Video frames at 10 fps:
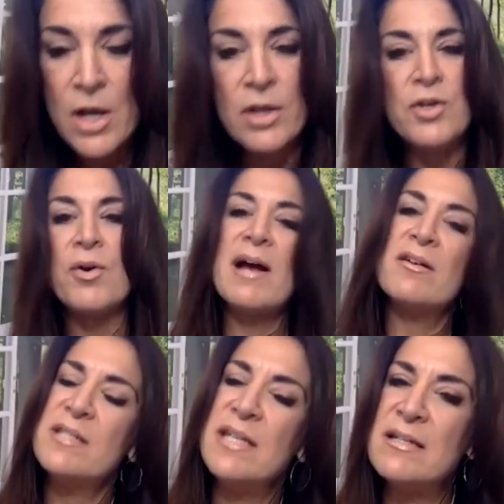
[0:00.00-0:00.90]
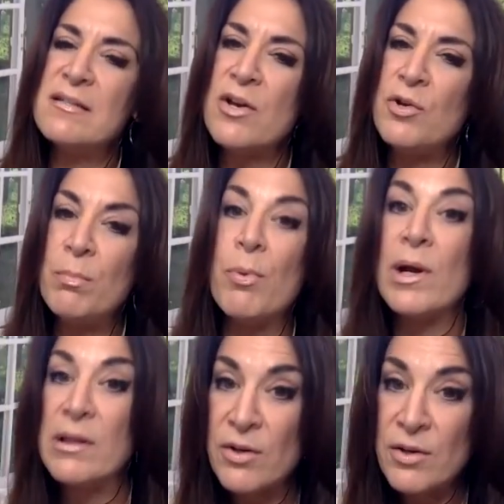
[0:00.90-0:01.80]
Your house needs a new
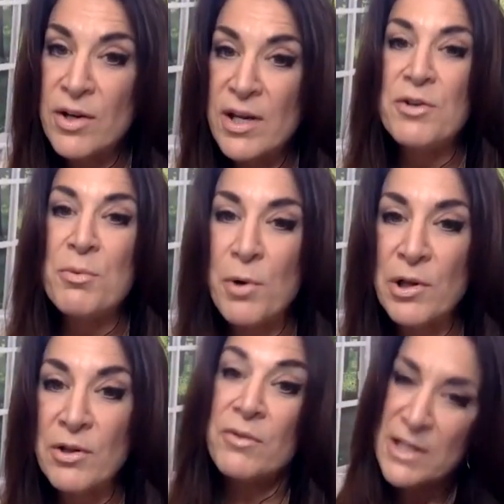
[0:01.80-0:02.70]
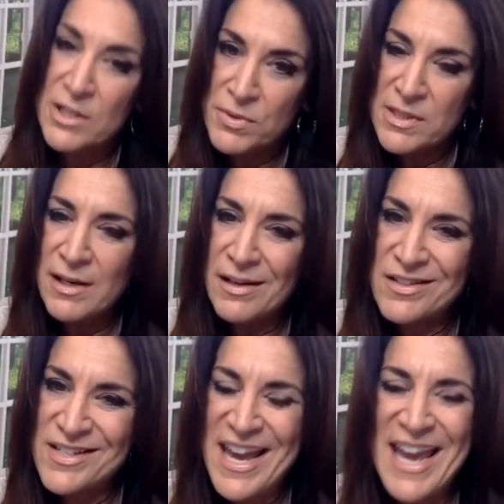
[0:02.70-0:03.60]
boiler. You get a new boiler. That's resilience.